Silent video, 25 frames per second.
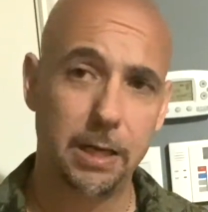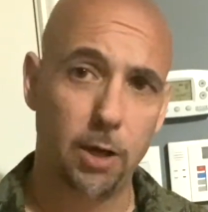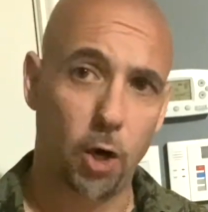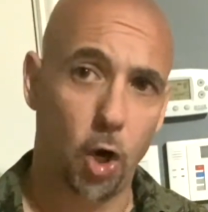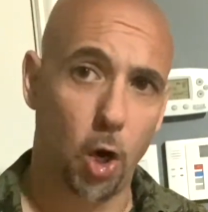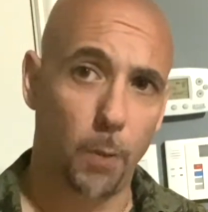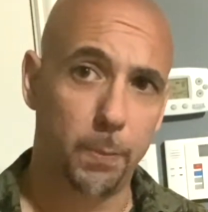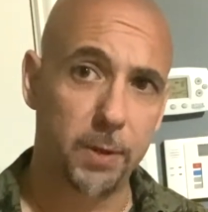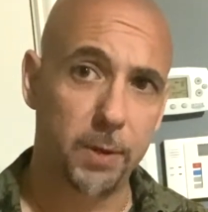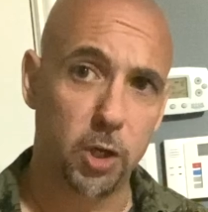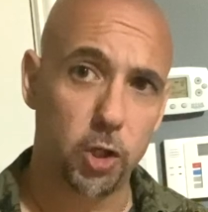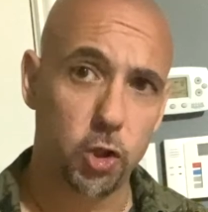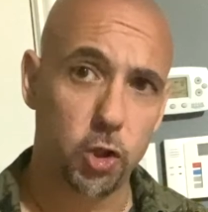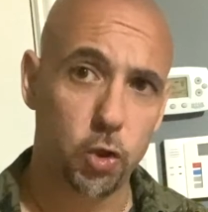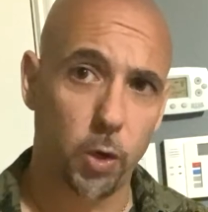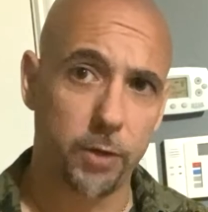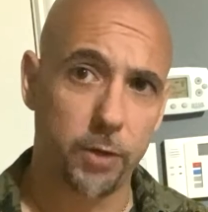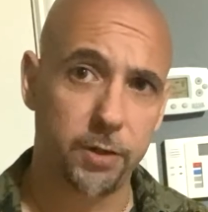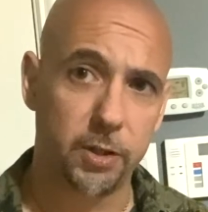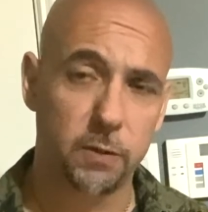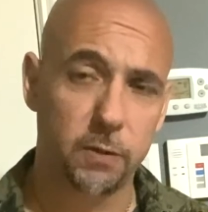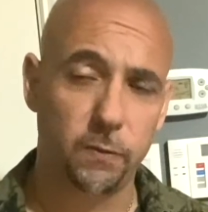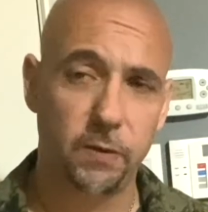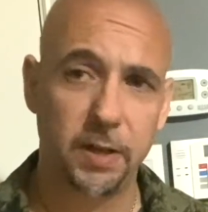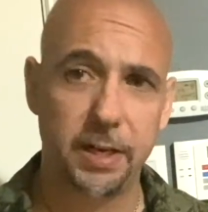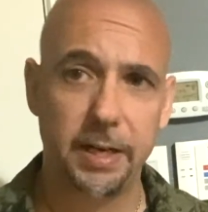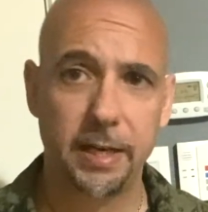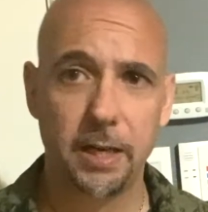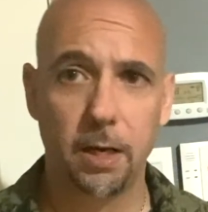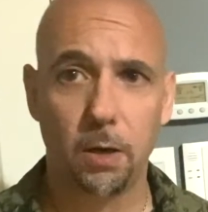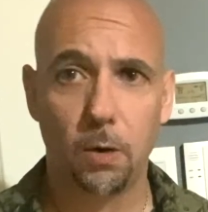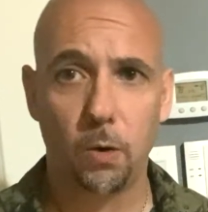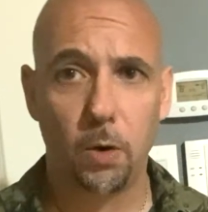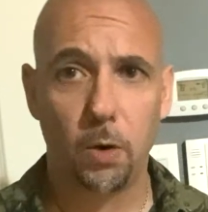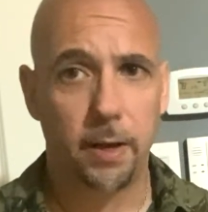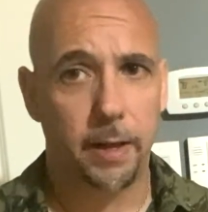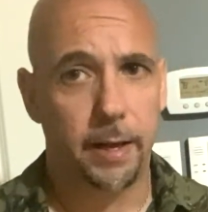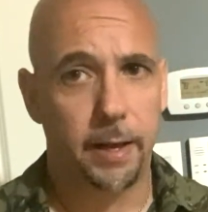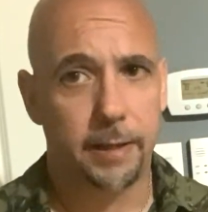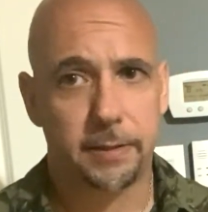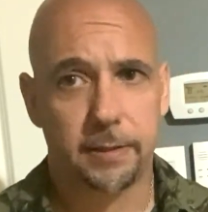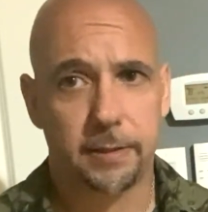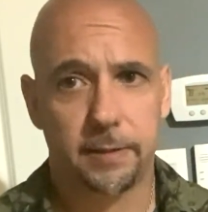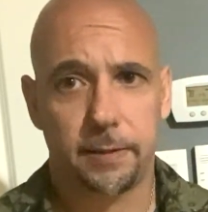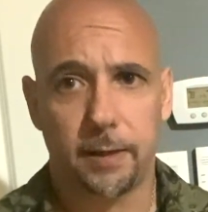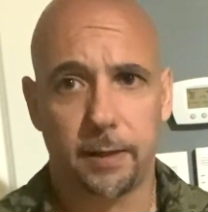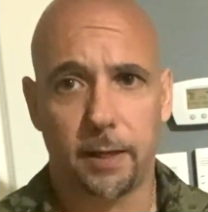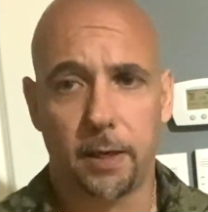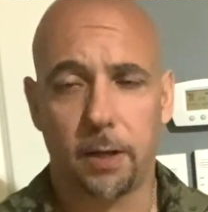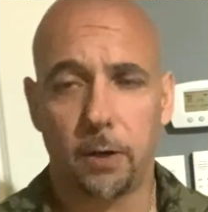Hope you enjoyed this video.
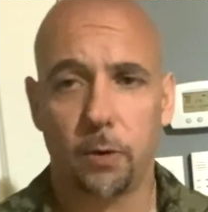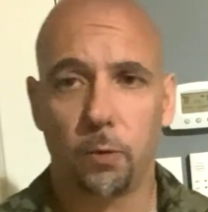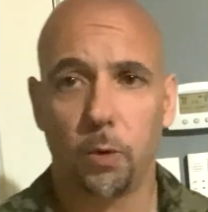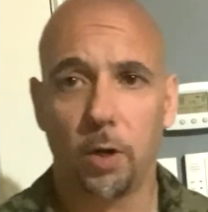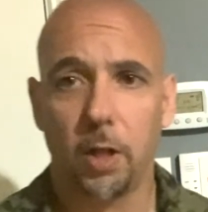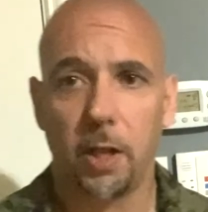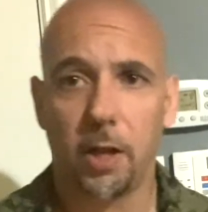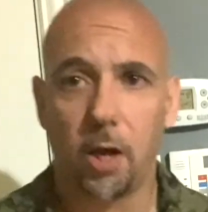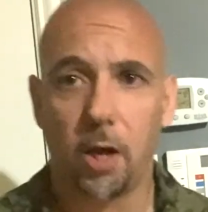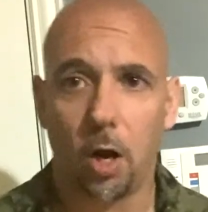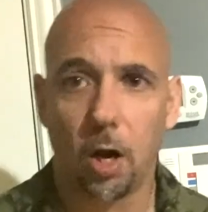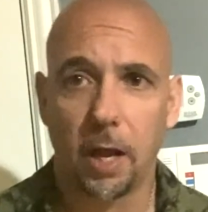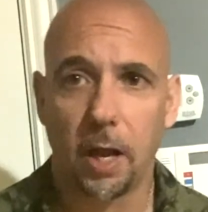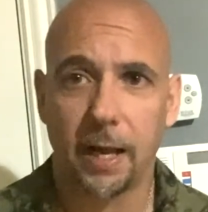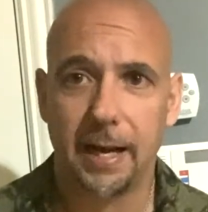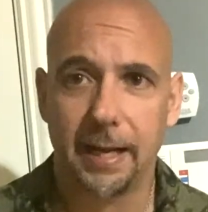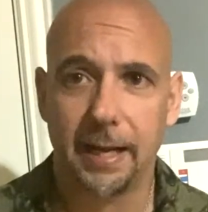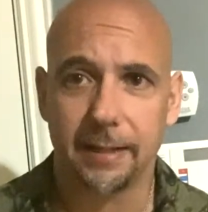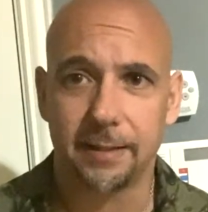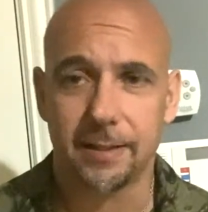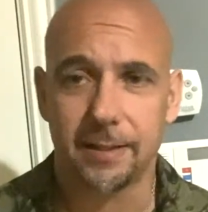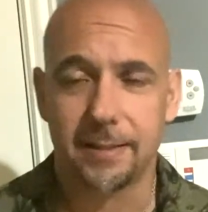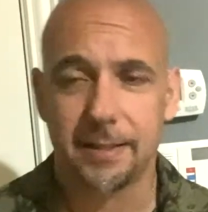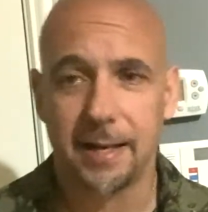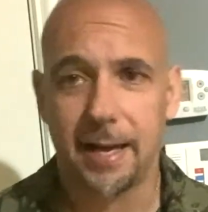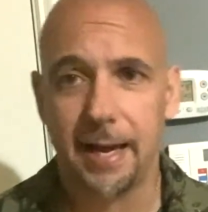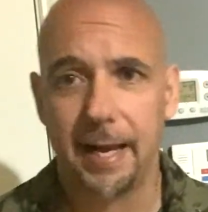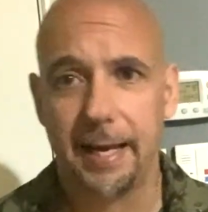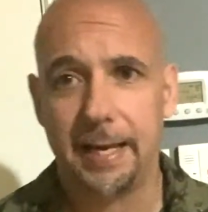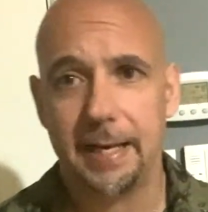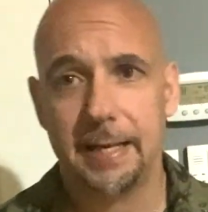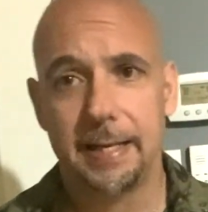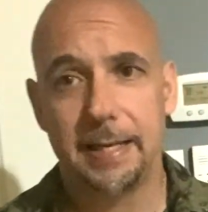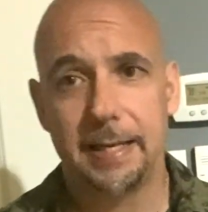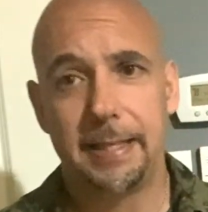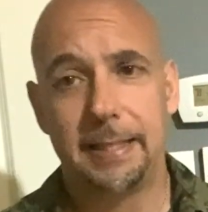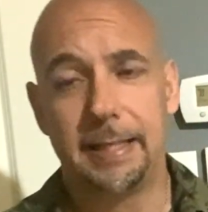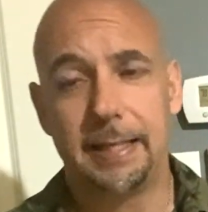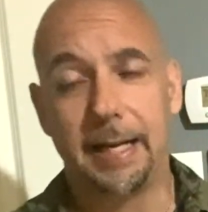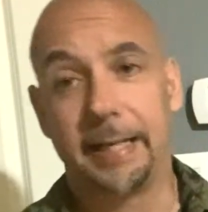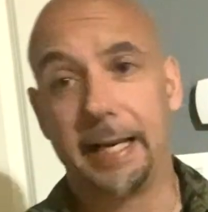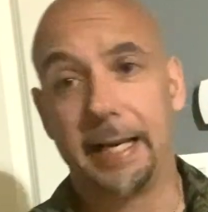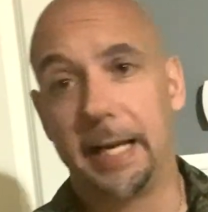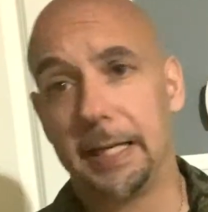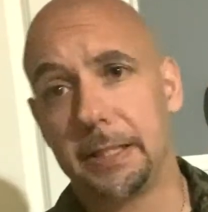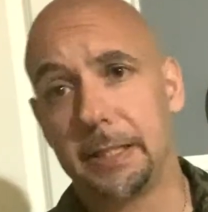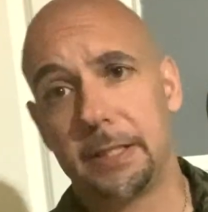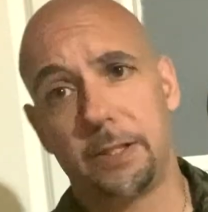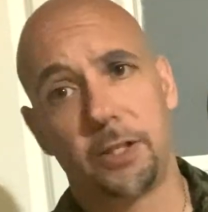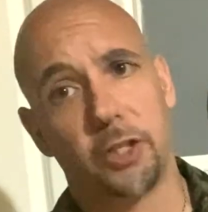That's really all I got to say.
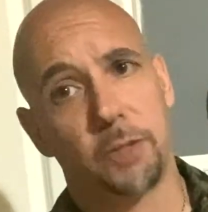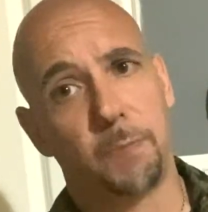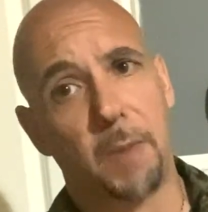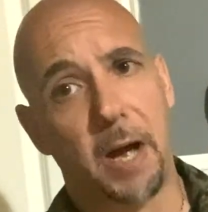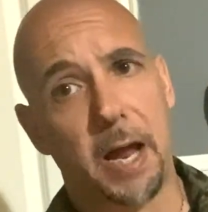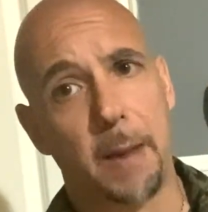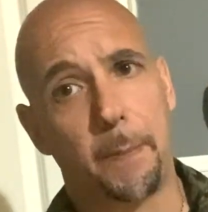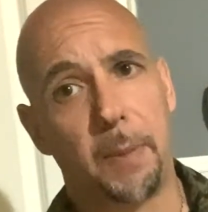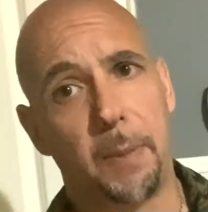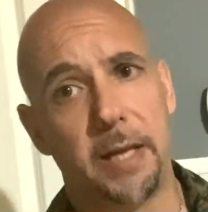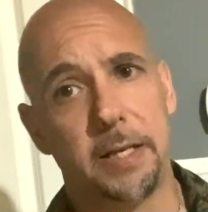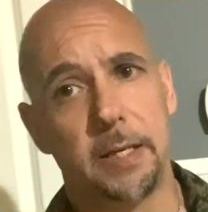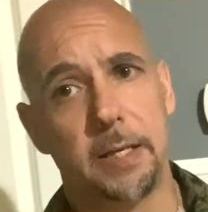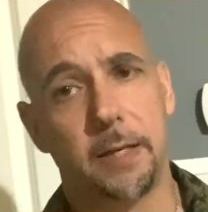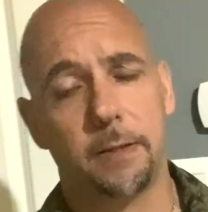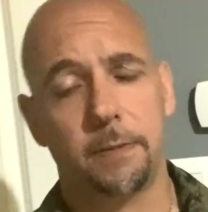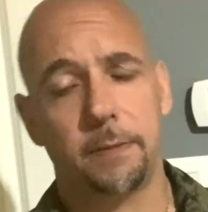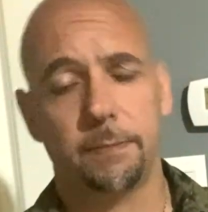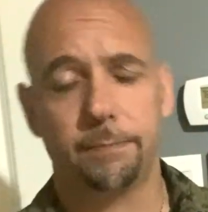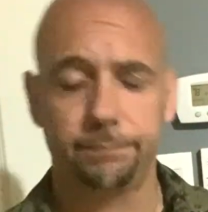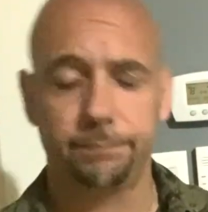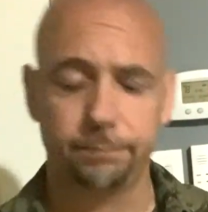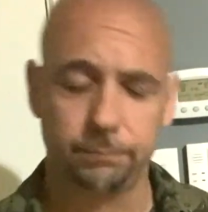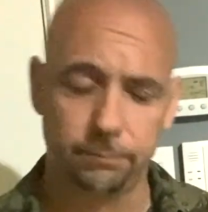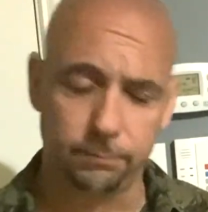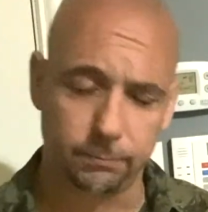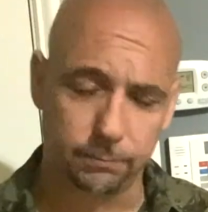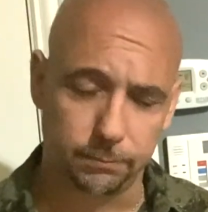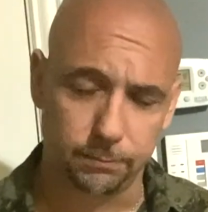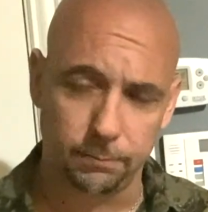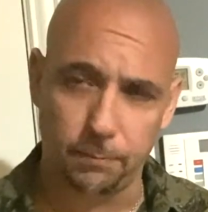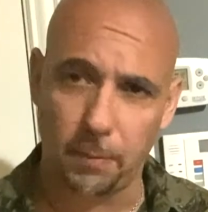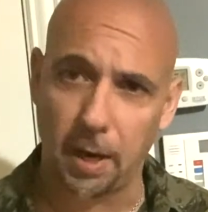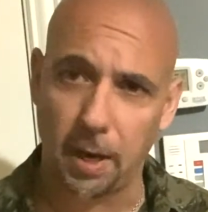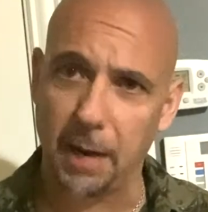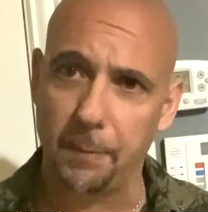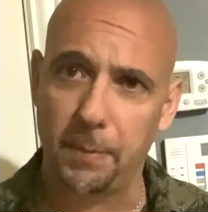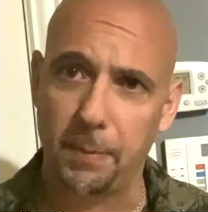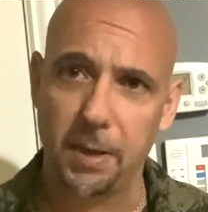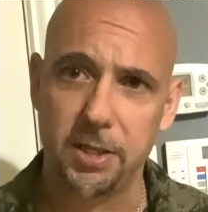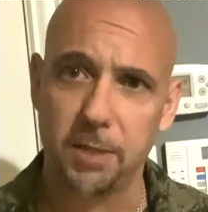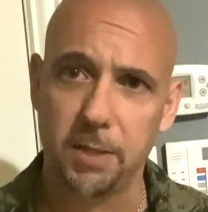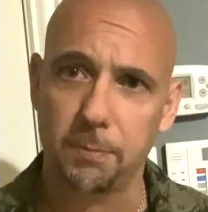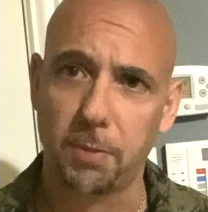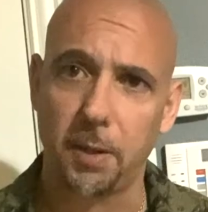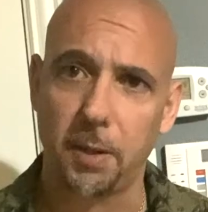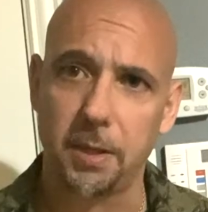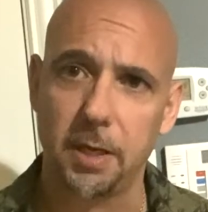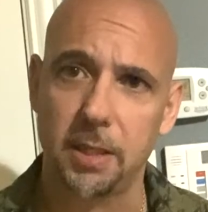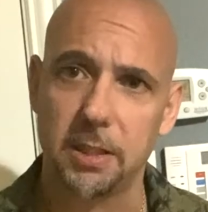Again, this is just my opinion. My opinion
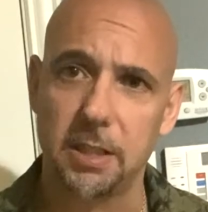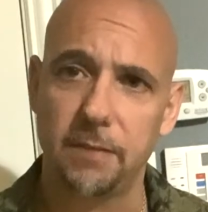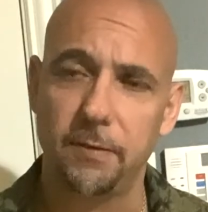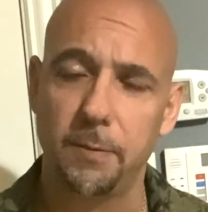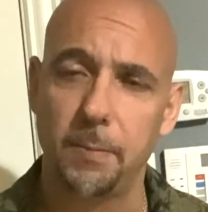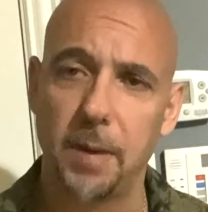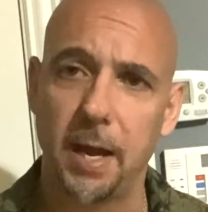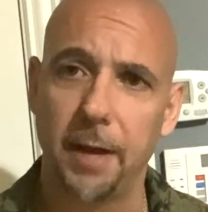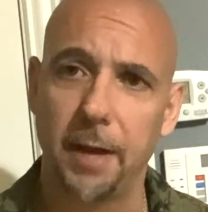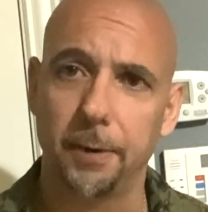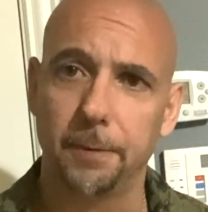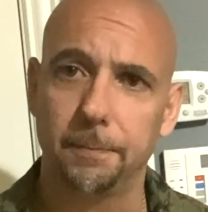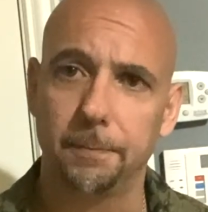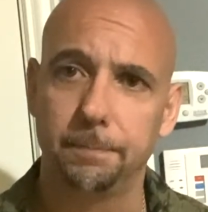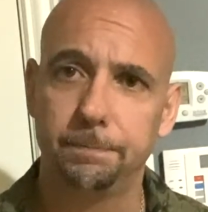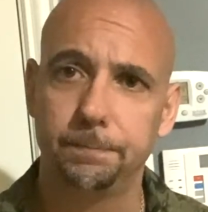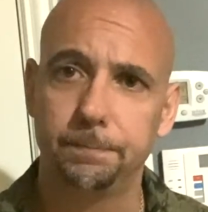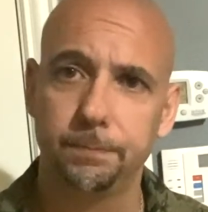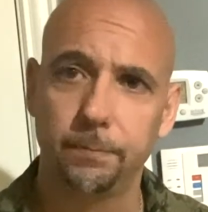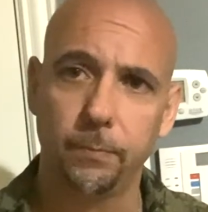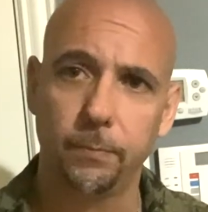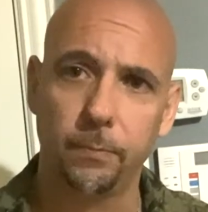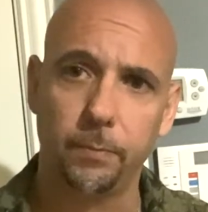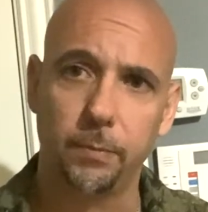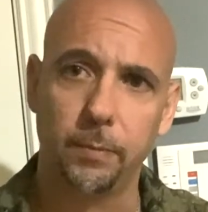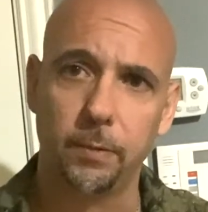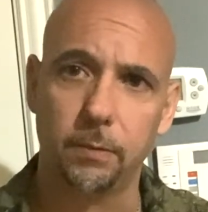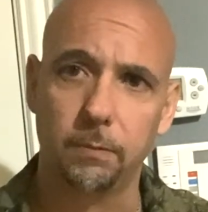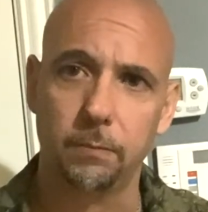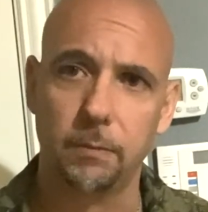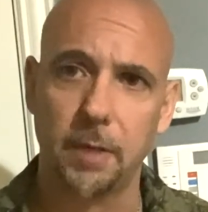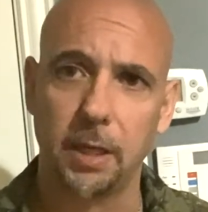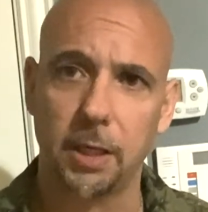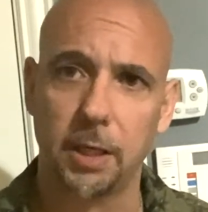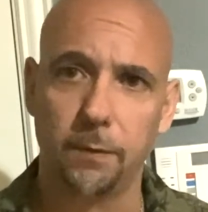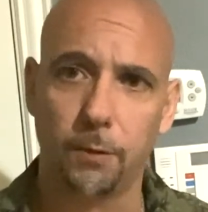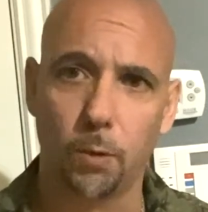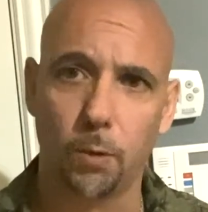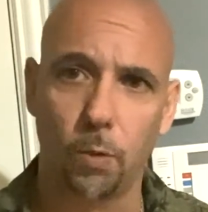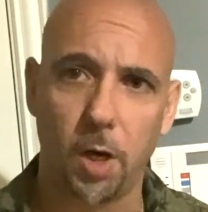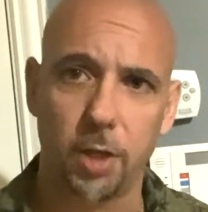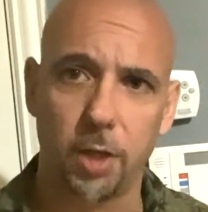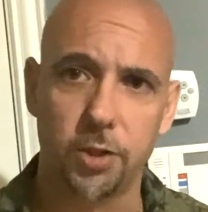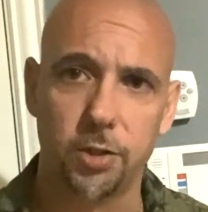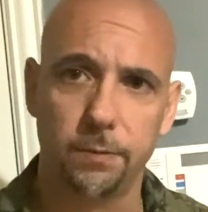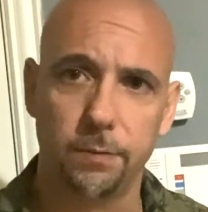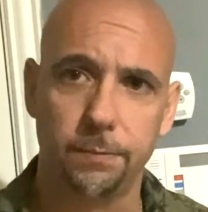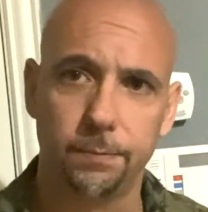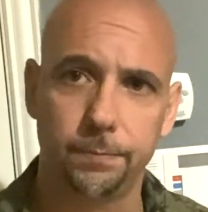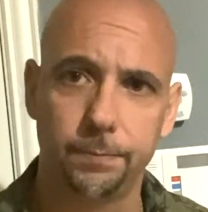probably doesn't even matter. Thank you for
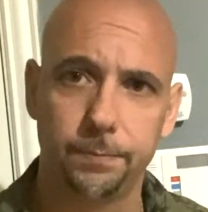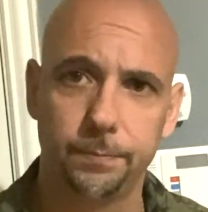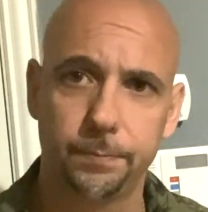watching.